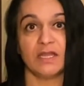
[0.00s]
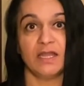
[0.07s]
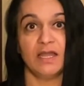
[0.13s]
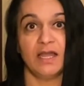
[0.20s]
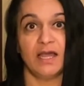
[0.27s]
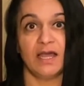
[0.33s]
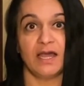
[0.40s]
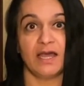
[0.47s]

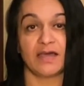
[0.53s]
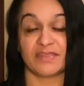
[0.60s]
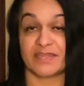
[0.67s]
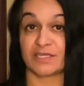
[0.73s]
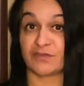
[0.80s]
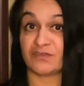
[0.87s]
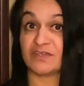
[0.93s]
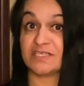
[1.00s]

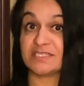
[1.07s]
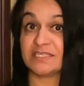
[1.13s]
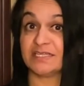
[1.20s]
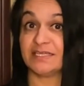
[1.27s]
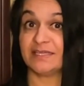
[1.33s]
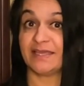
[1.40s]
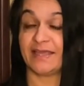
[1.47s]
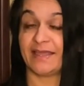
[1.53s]
thank you for
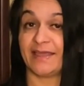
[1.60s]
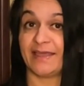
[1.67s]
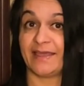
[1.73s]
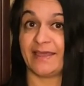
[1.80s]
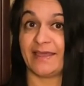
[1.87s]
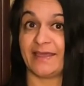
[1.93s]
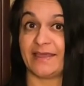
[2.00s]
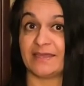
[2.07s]
listening,
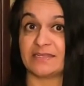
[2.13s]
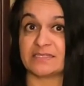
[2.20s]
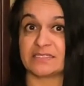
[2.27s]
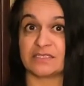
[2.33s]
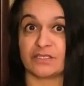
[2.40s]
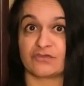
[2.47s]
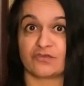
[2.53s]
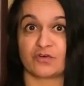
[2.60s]
and
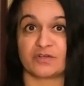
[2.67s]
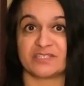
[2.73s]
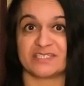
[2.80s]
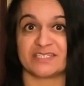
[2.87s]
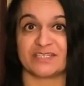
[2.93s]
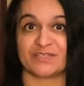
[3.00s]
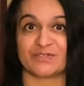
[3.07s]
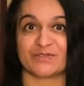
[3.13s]
look forward to
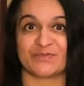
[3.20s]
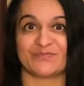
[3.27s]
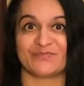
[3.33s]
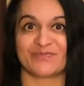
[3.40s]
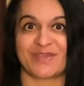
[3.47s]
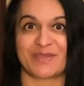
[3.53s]
seeing you soon. Okay,